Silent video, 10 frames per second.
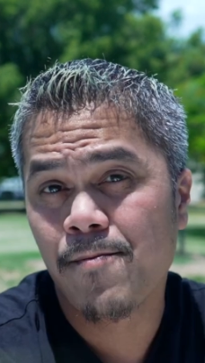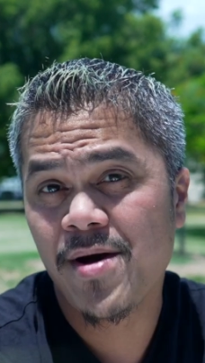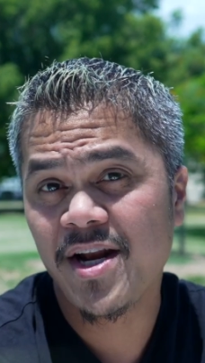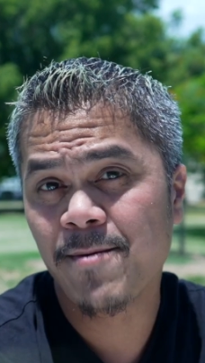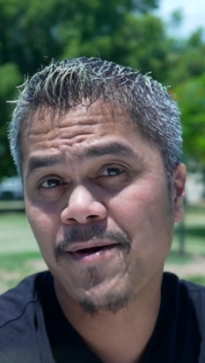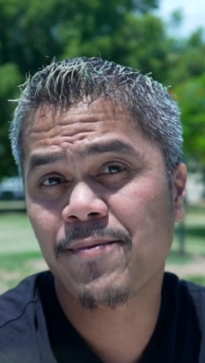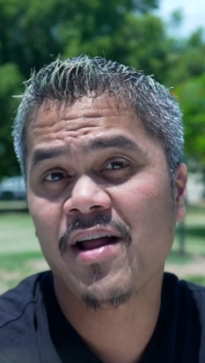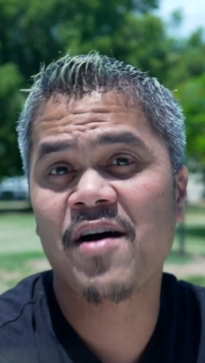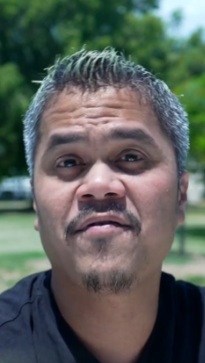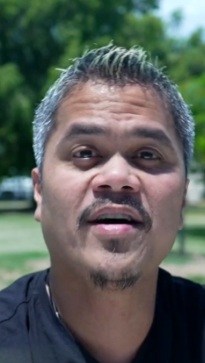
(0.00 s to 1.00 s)
Many
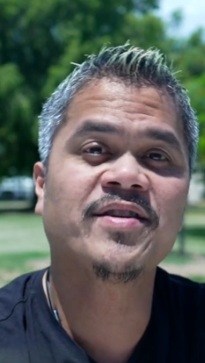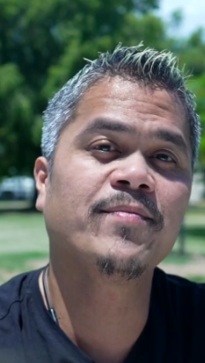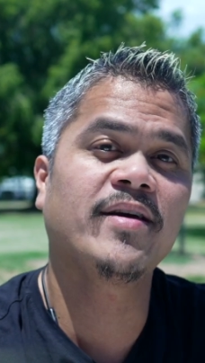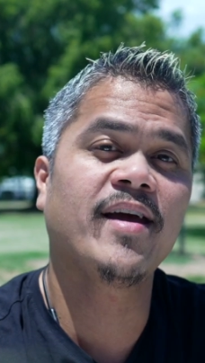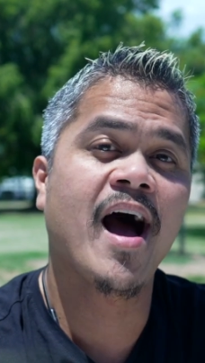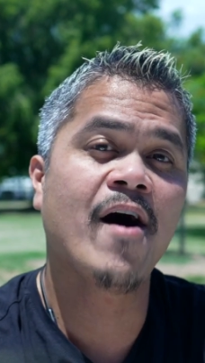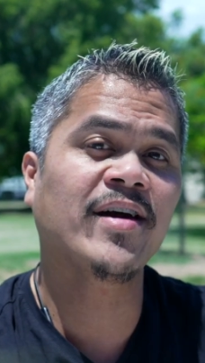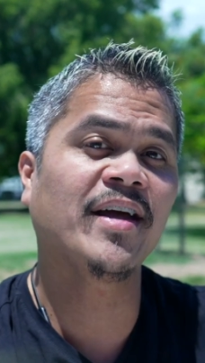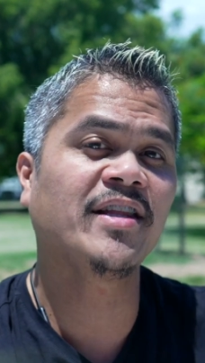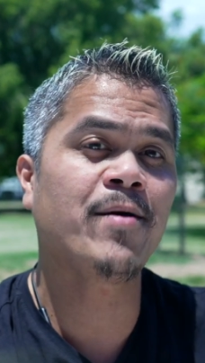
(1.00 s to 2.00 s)
people have asked me, how
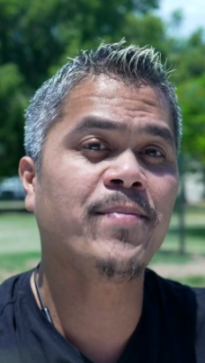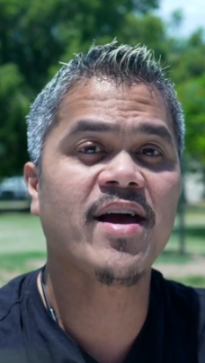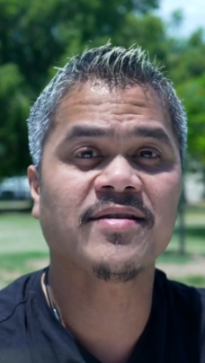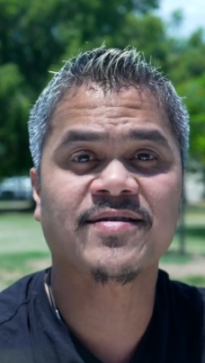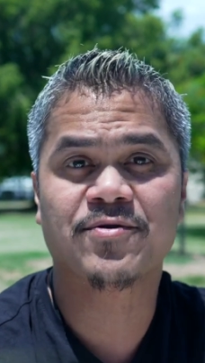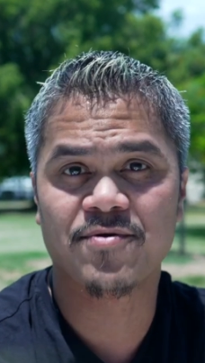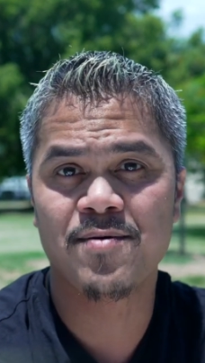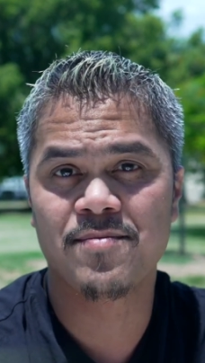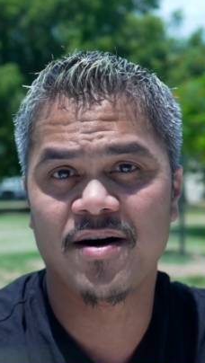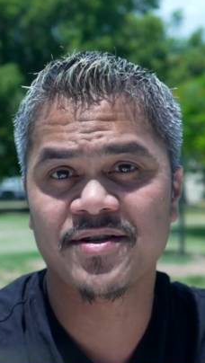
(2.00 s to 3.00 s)
can they be a
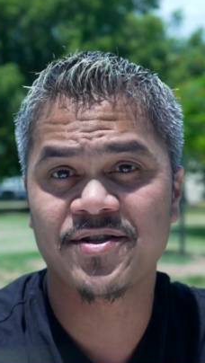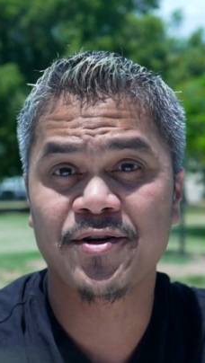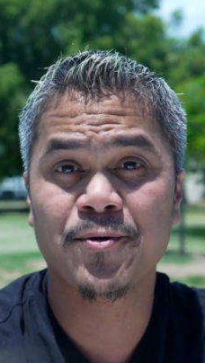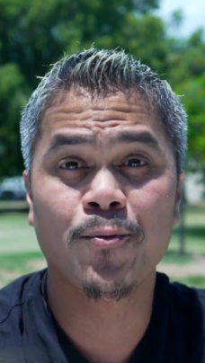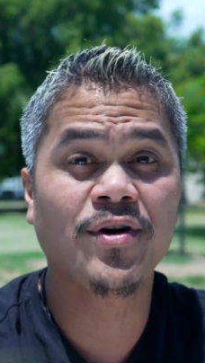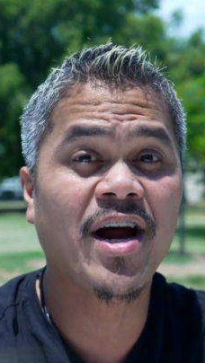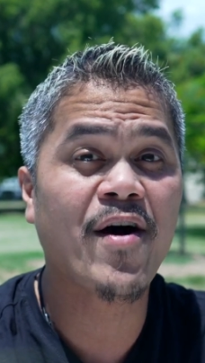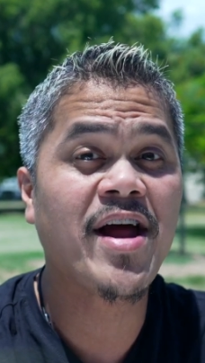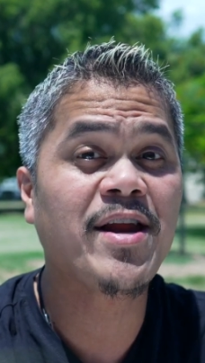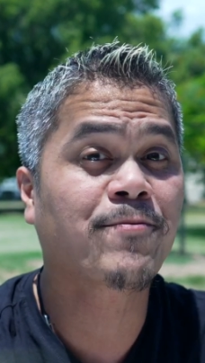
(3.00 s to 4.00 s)
Scrum Master
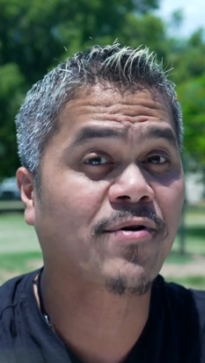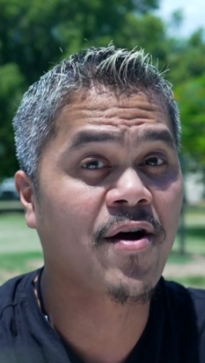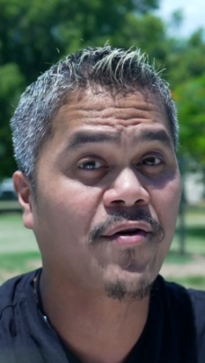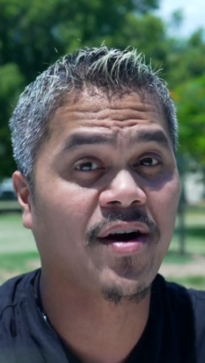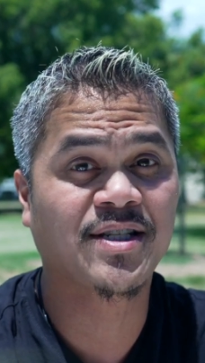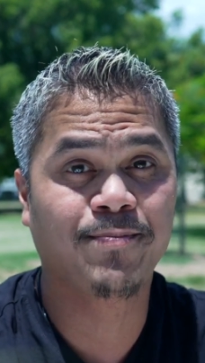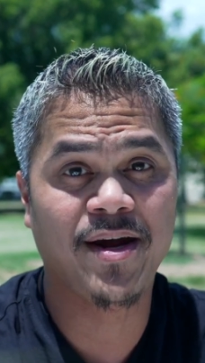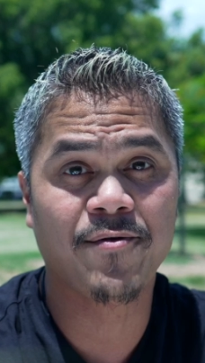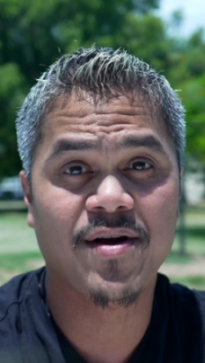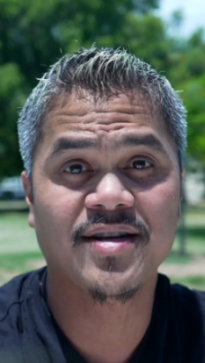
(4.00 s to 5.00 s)
without any prior
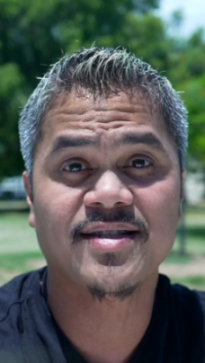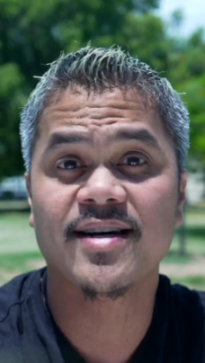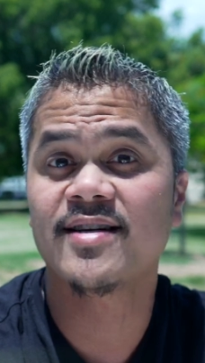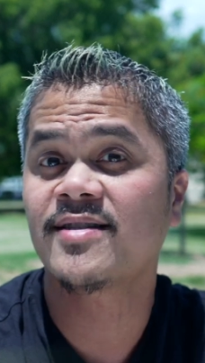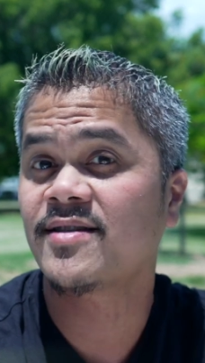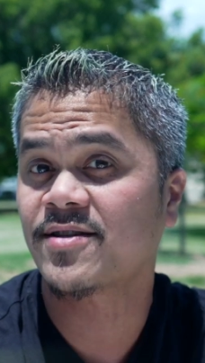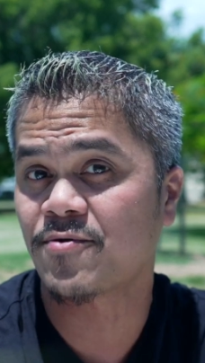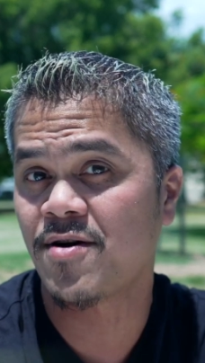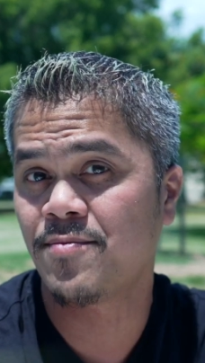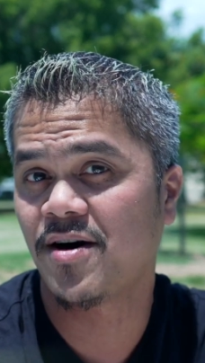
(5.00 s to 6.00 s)
experience as a
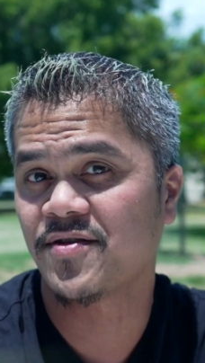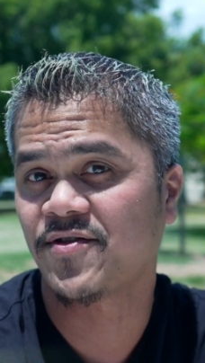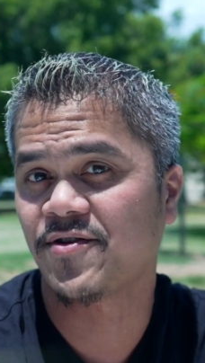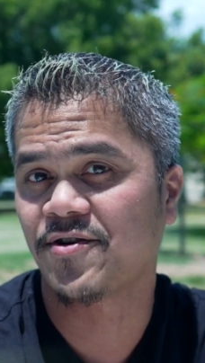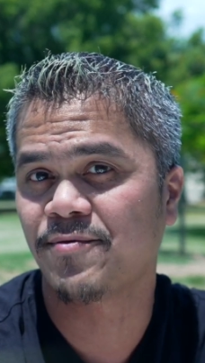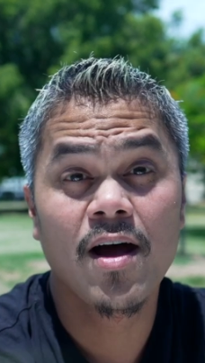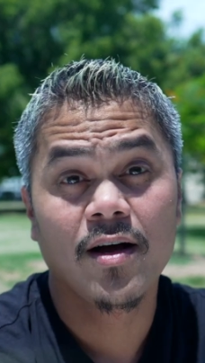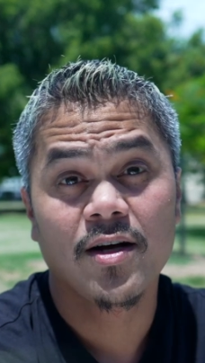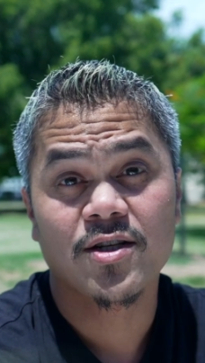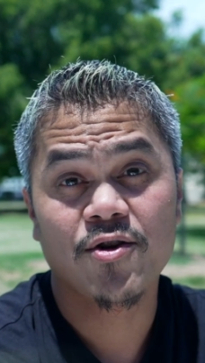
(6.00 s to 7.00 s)
Scrum Master?
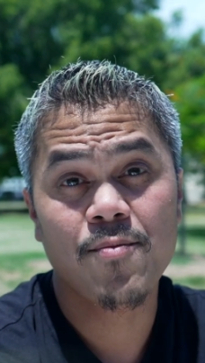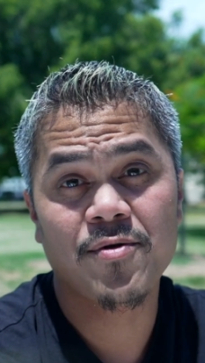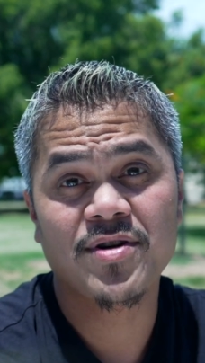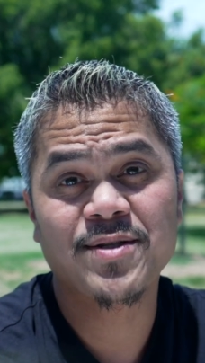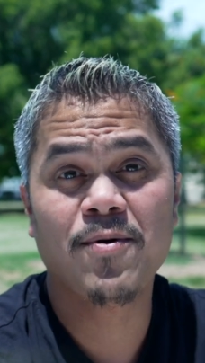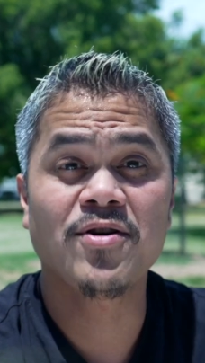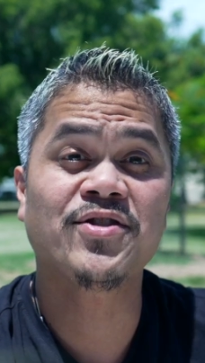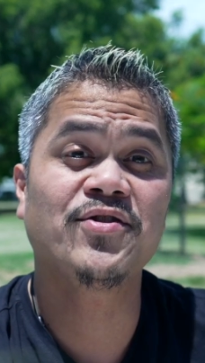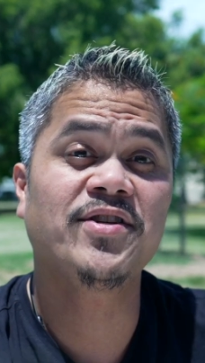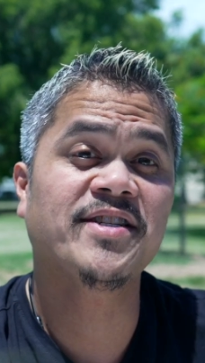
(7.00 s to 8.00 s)
So my
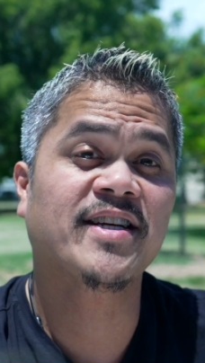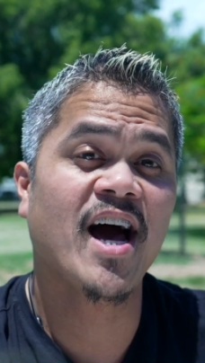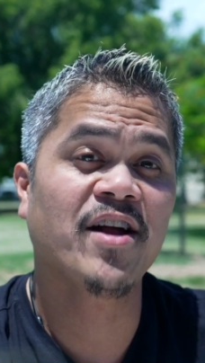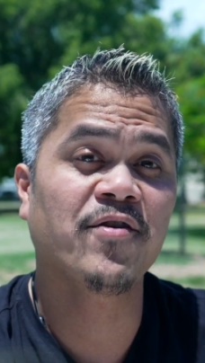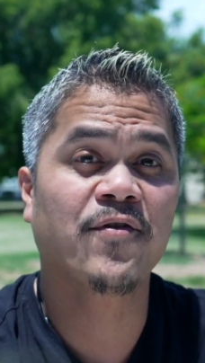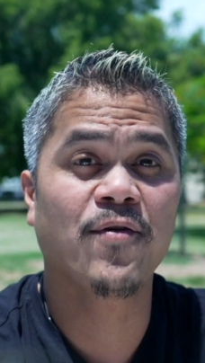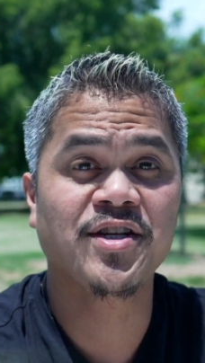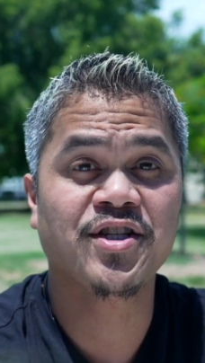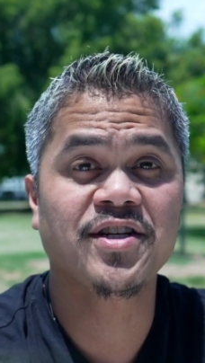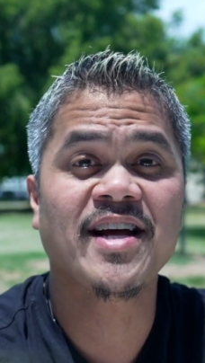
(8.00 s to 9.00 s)
response to this kind of
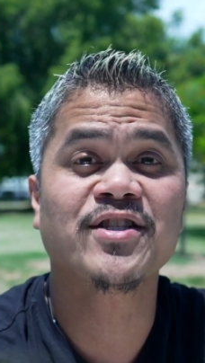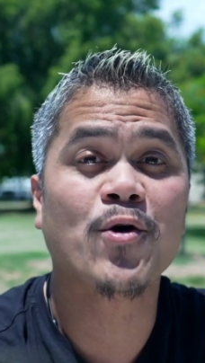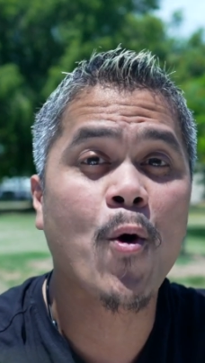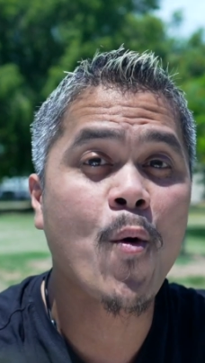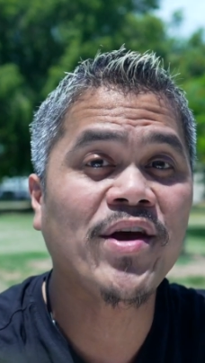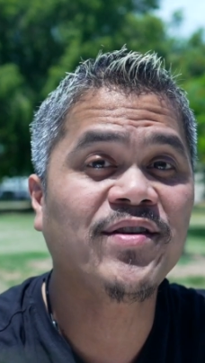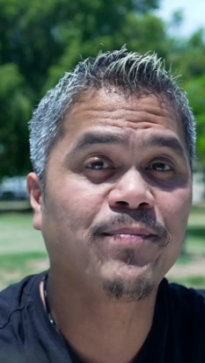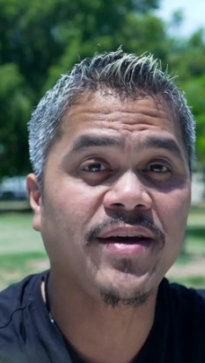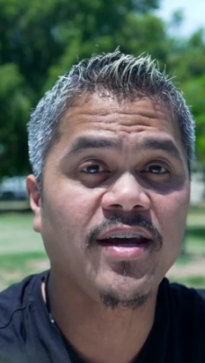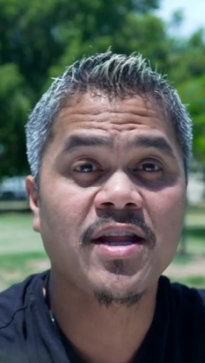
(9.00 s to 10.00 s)
question has always
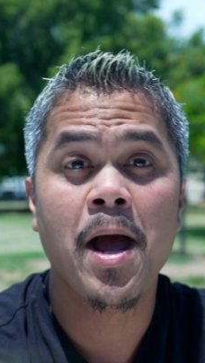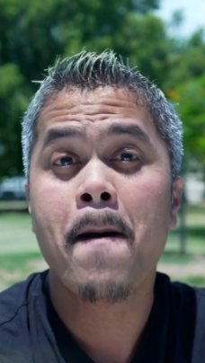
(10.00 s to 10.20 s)
been,